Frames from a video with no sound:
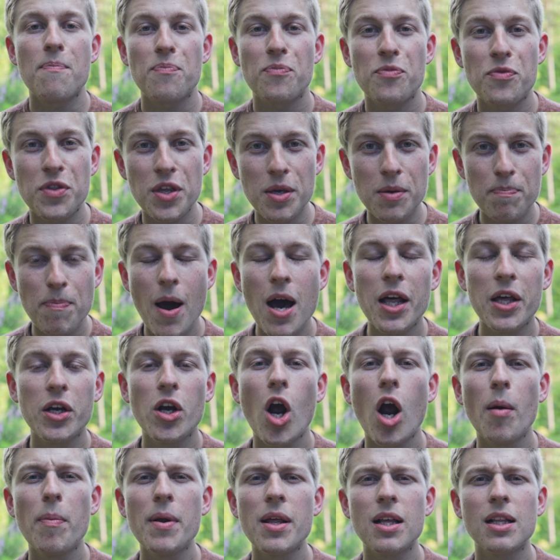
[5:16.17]
the
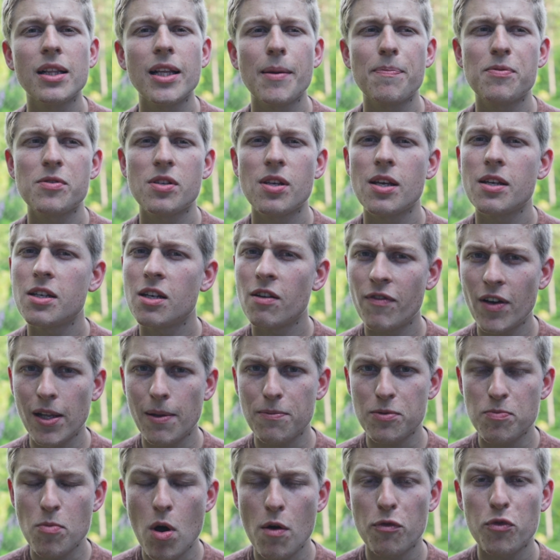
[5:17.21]
polycarbonate clips
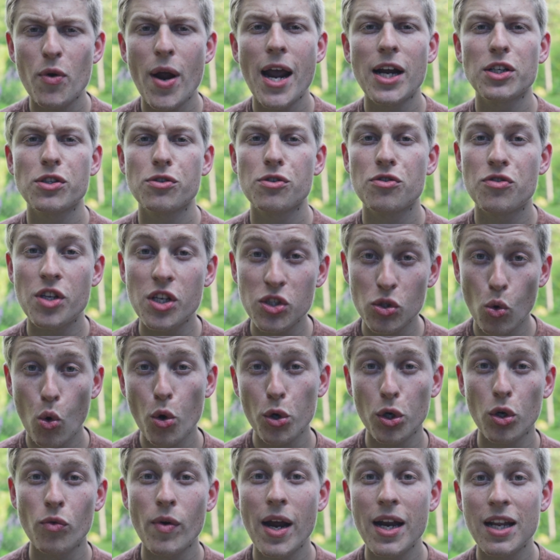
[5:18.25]
develop small fractures. This
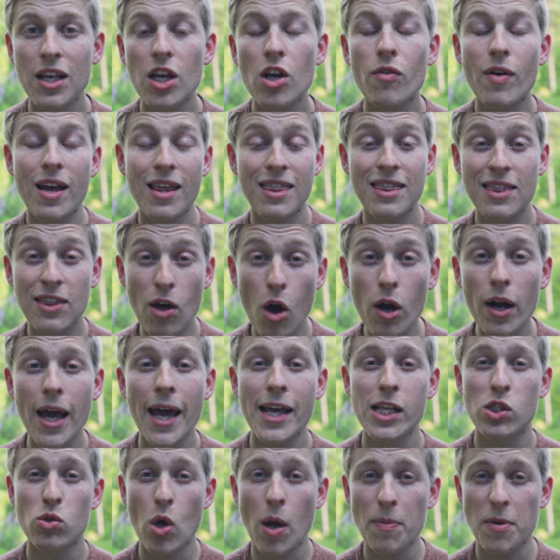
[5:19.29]
Orca right here, I thought
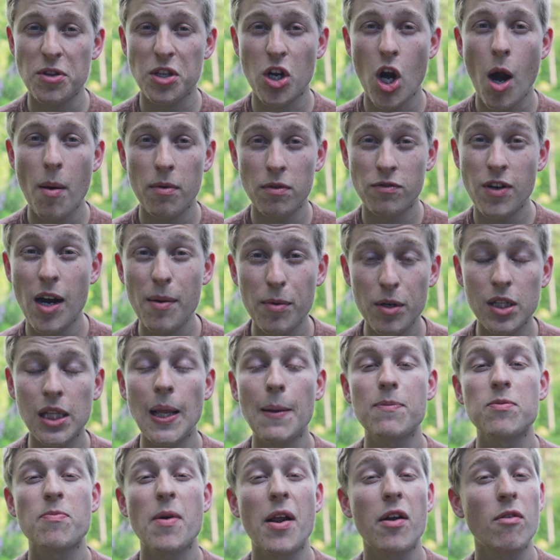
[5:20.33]
I had swapped out the carbon fiber
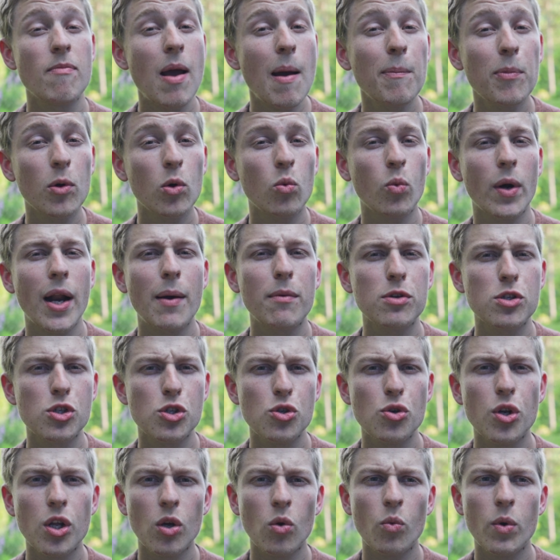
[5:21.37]
clips, but I remember when I was
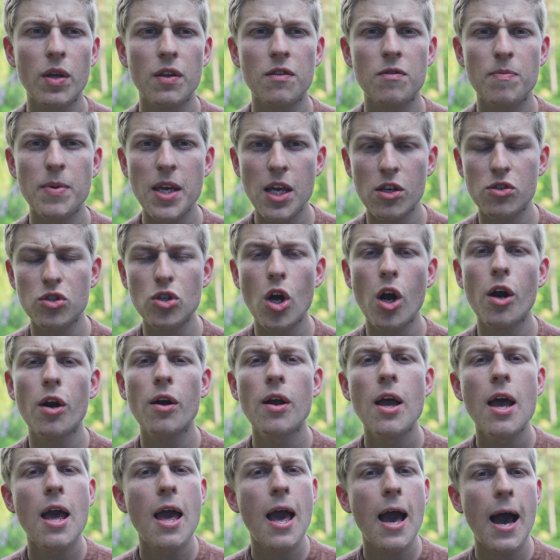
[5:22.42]
shooting with
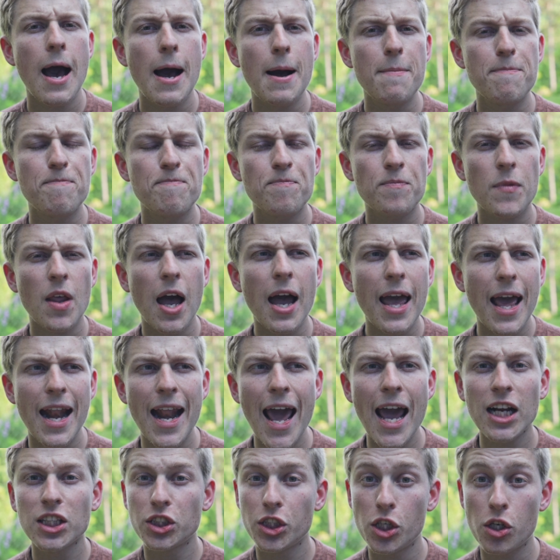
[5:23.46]
PSR, I had
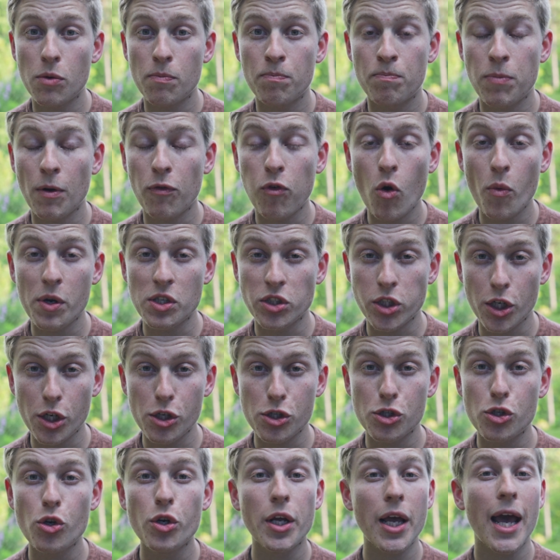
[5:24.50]
actually, before we
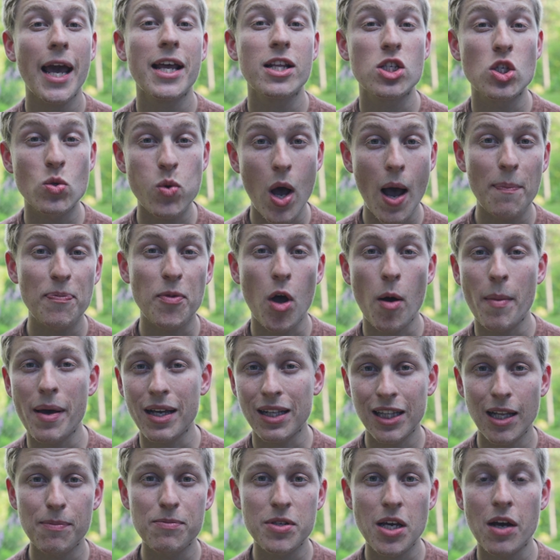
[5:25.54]
started shooting, I had swapped all
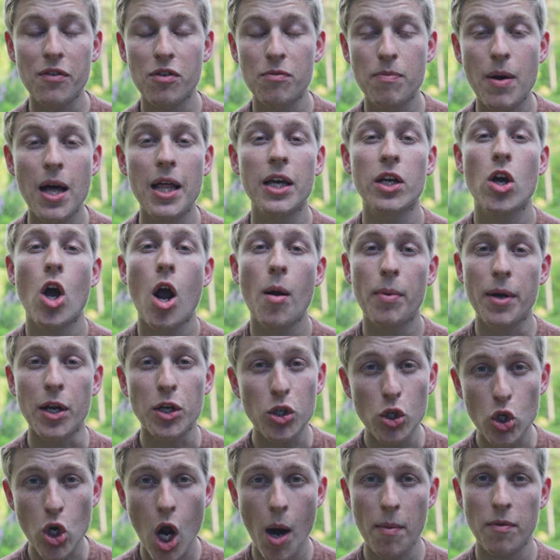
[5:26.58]
my clips out from
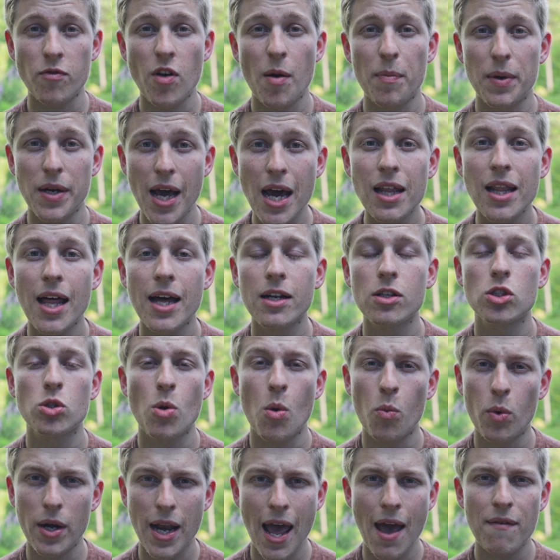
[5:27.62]
polycarbonate to carbon fiber nylon,
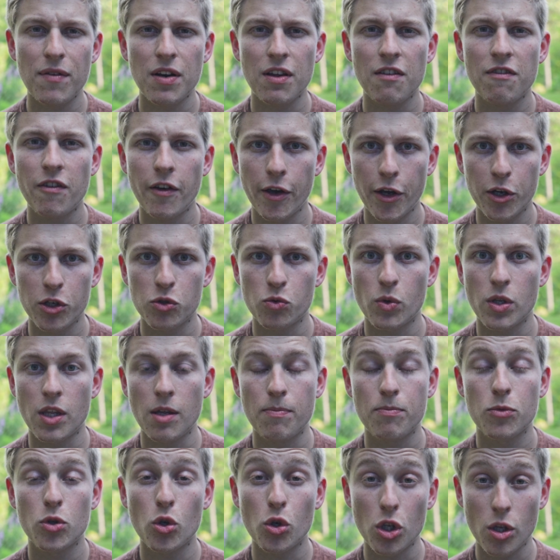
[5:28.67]
so we wouldn't have any failures
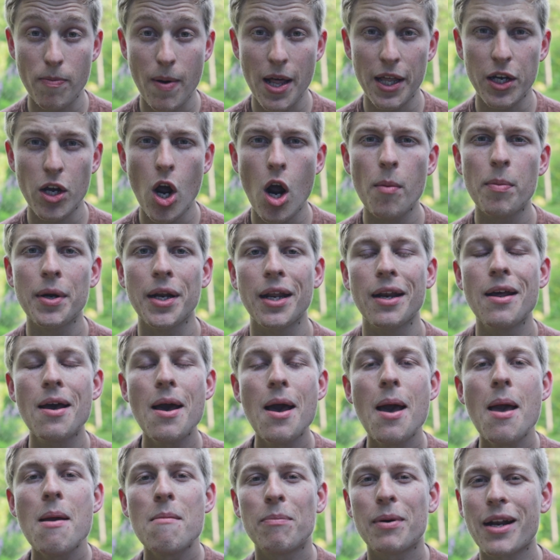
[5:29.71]
due to the polycarbonate,
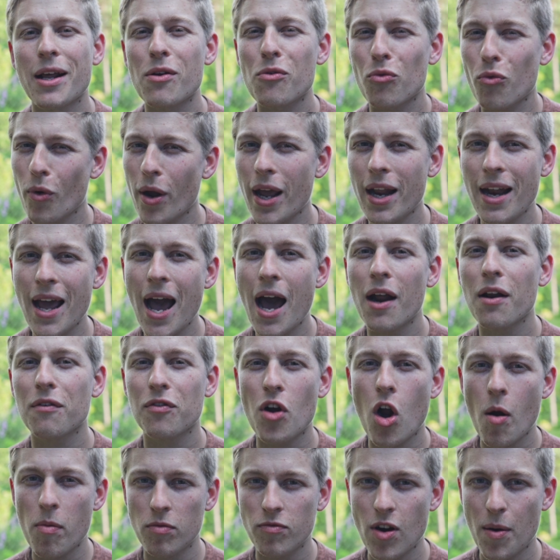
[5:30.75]
but I ran out
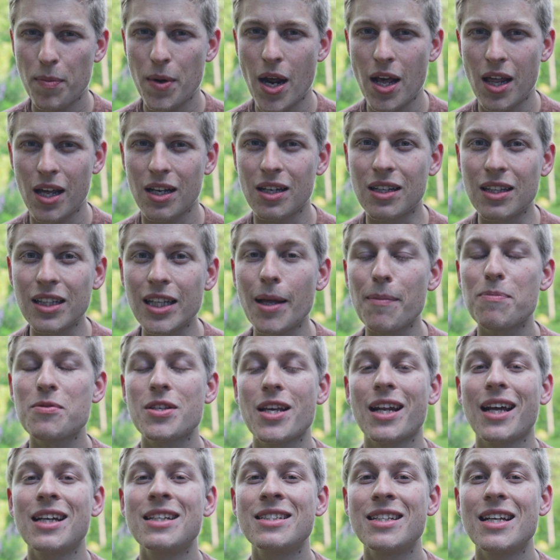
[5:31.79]
of carbon fiber nylon clips,
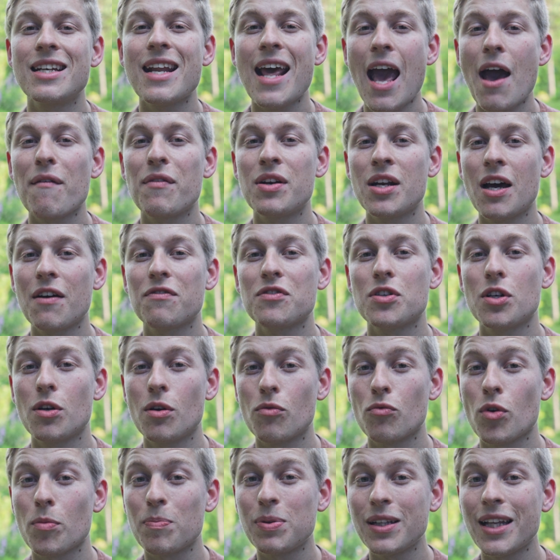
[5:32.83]
and I didn't have enough
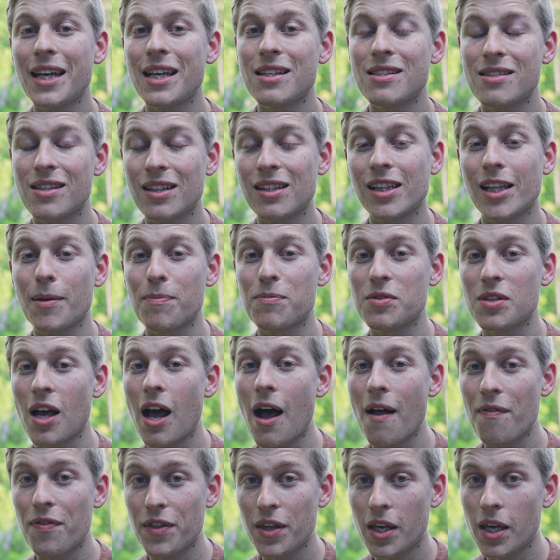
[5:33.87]
to replace the clips
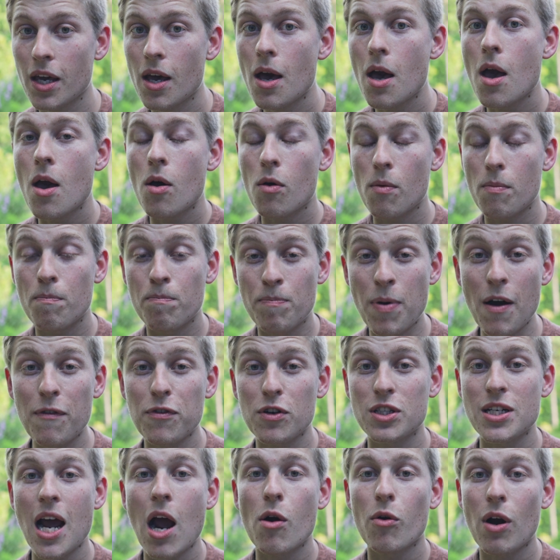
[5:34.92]
on the
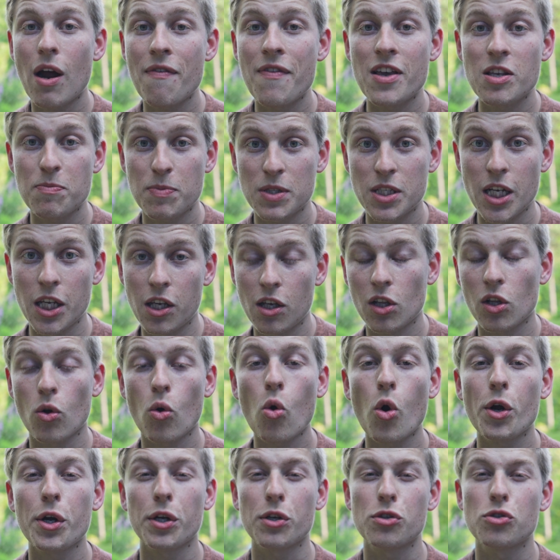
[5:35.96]
buffer tower on this particular
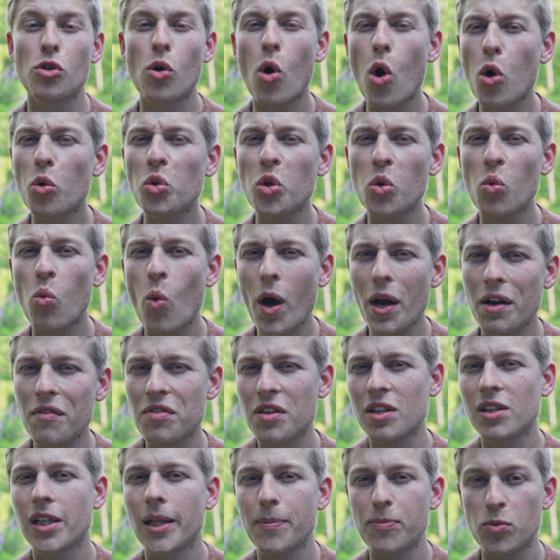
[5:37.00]
Orca. So only one of
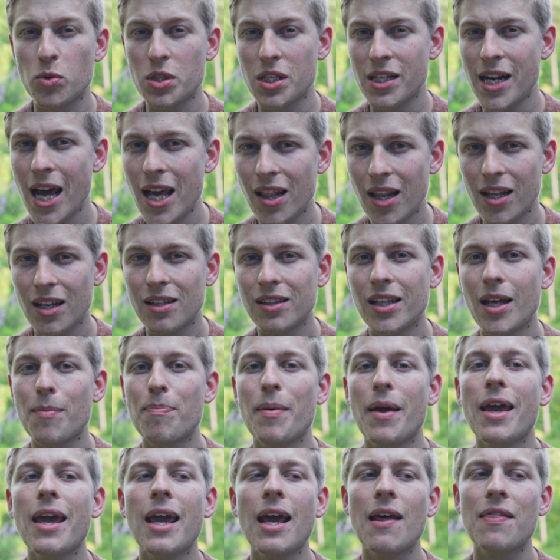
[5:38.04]
the clips was a nylon
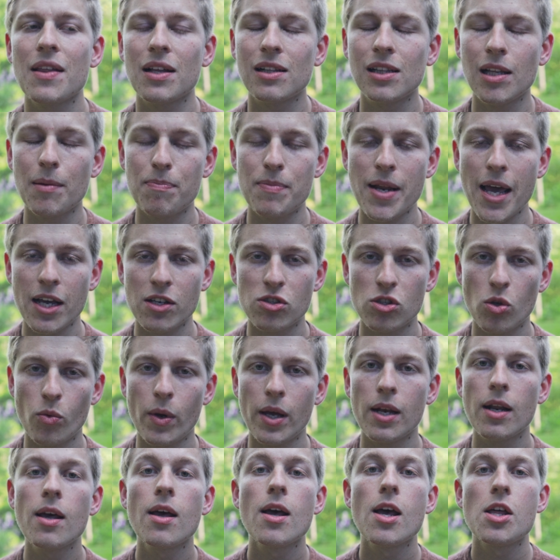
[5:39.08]
clip, and the clip next to
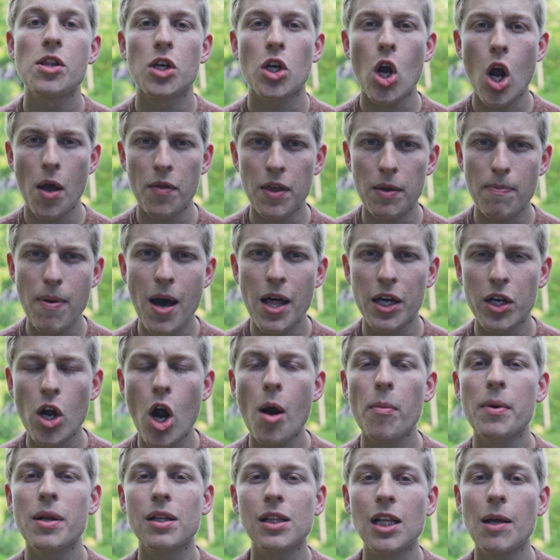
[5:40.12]
it, the
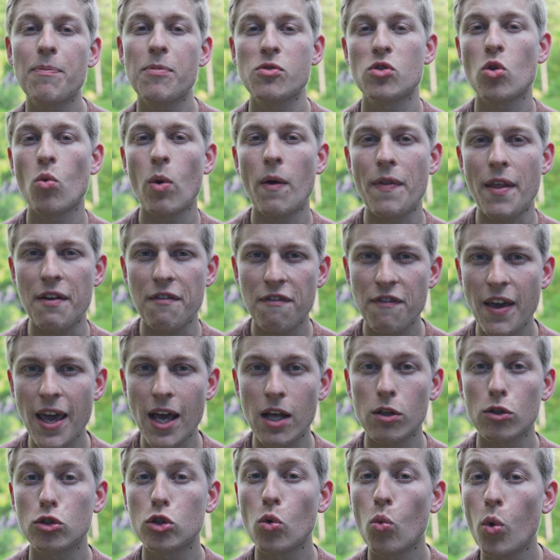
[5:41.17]
polycarbonate clip, is the one that
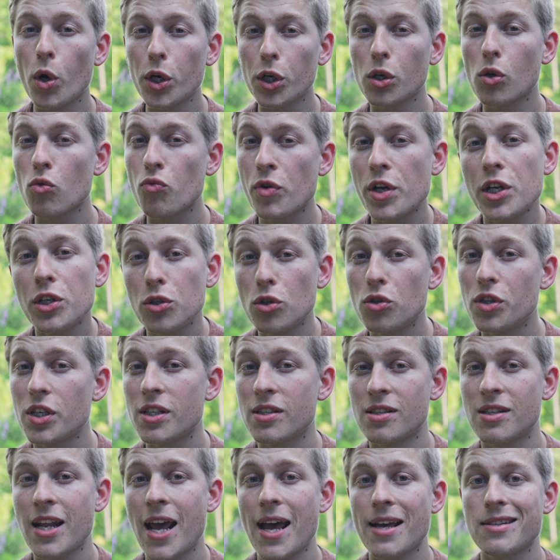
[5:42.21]
failed. So we're going to redo
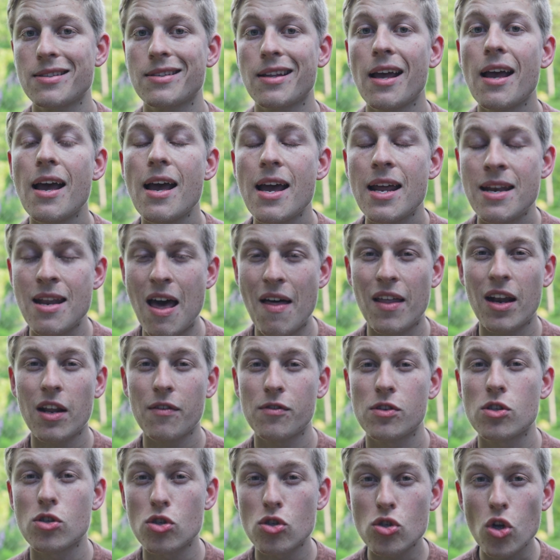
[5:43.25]
this test now that
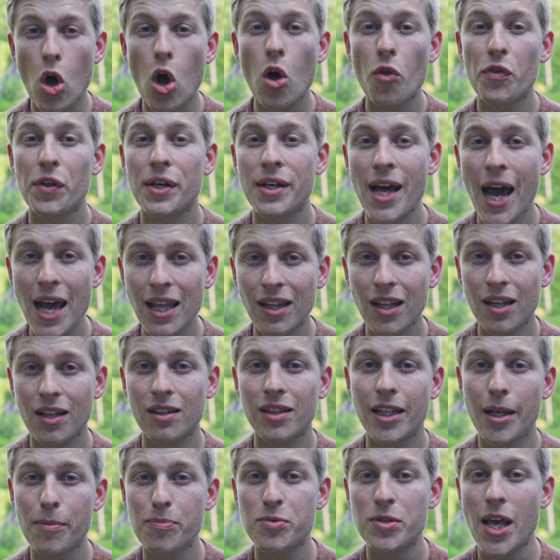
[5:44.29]
I've installed the nylon
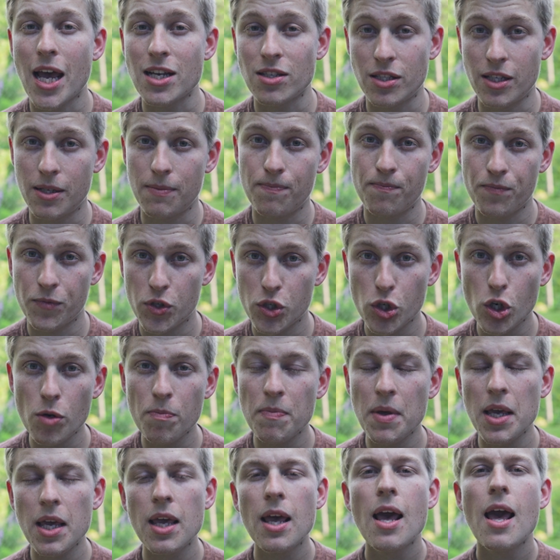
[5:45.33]
clips as it
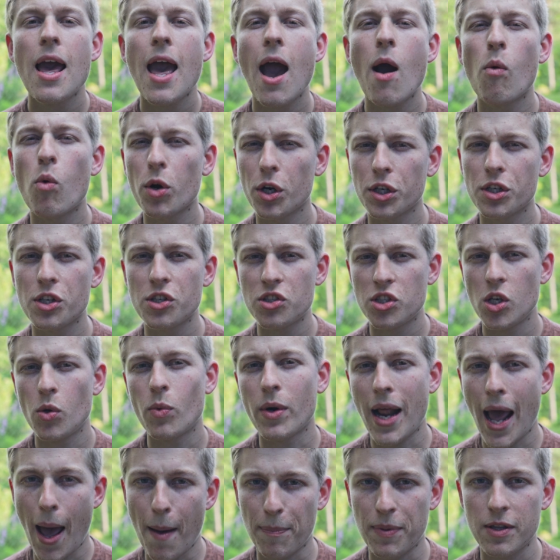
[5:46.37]
should be, and we're going to see
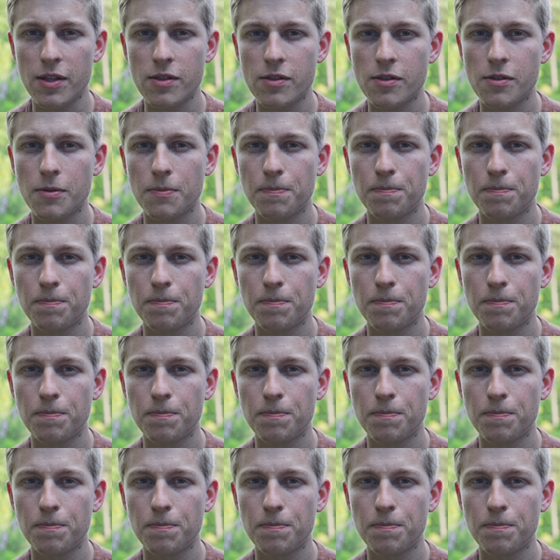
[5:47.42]
what happens.